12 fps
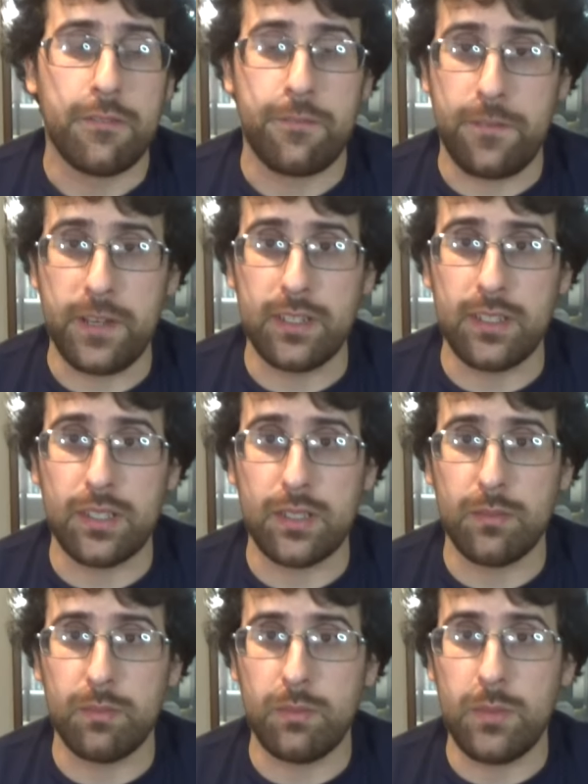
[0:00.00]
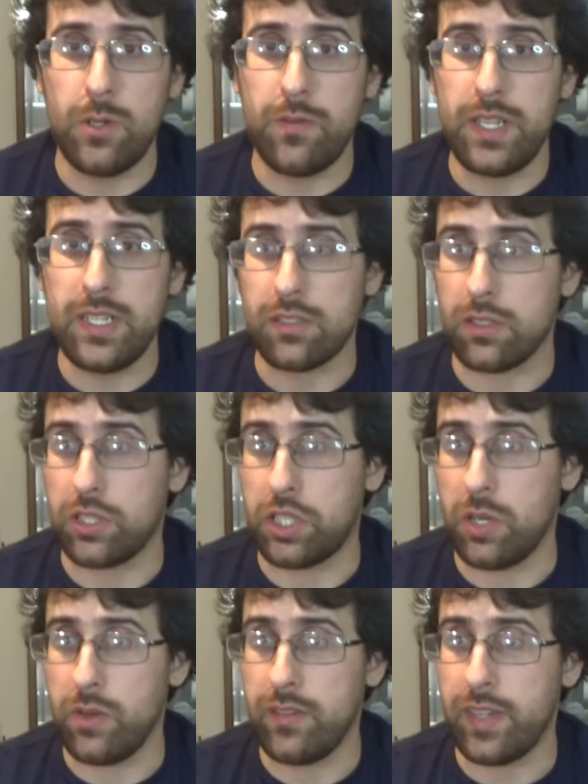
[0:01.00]
filler movies or
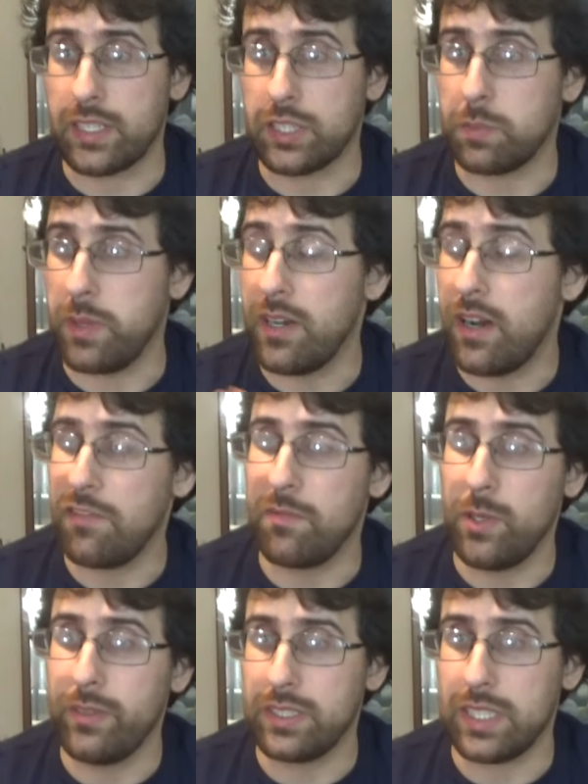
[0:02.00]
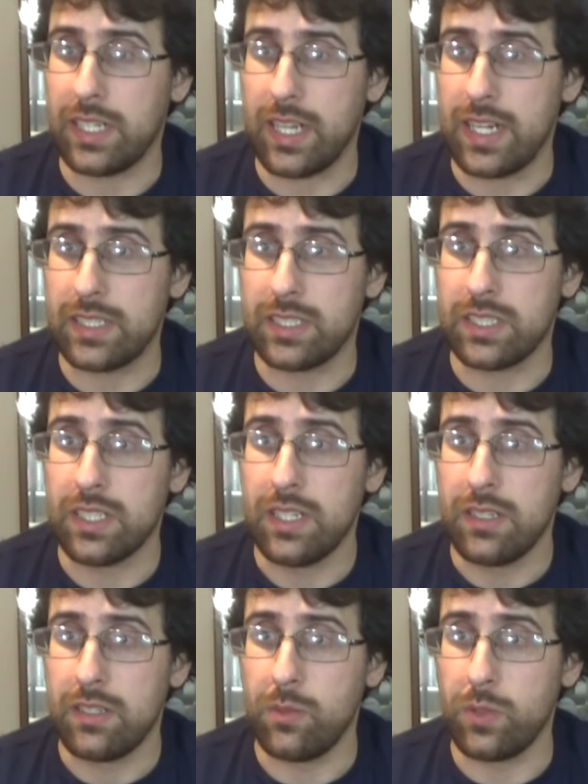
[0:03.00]
shonen like spin-off movies, I guess
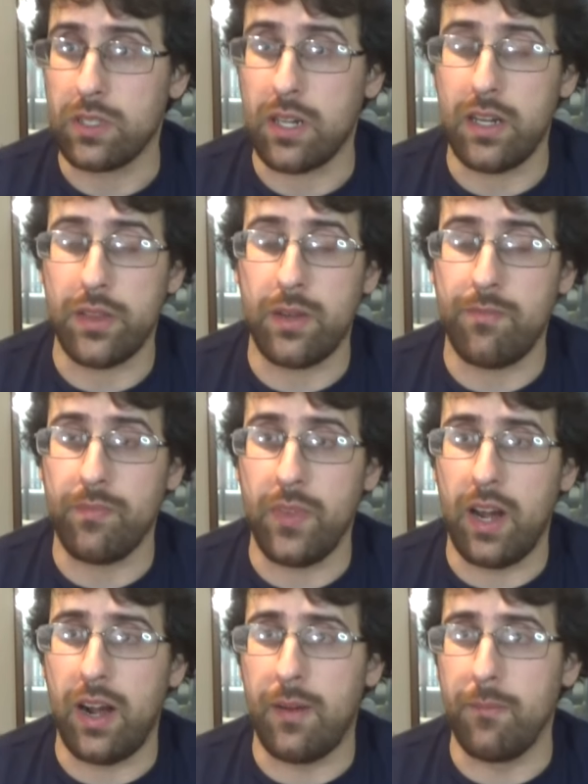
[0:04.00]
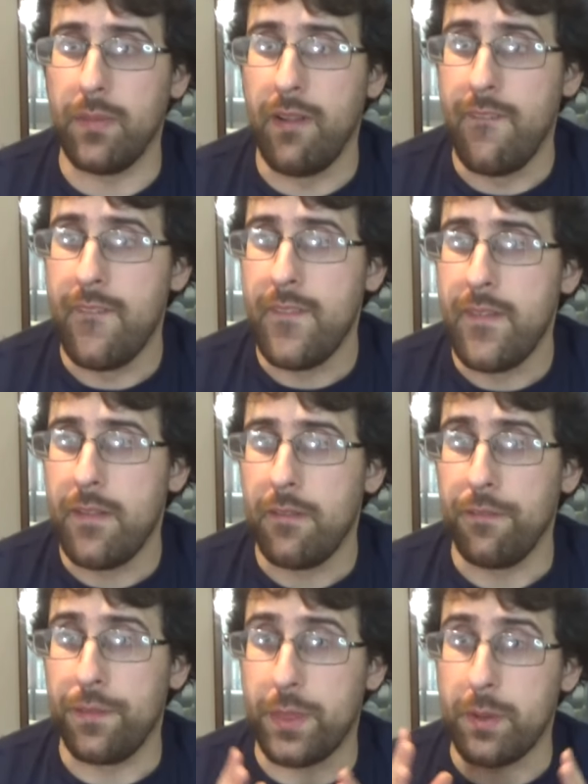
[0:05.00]
you would call them. Um,
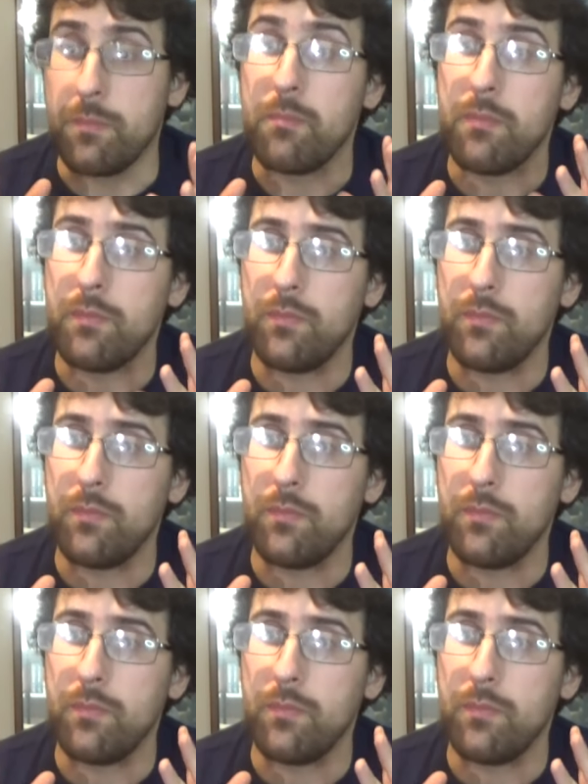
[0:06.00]
the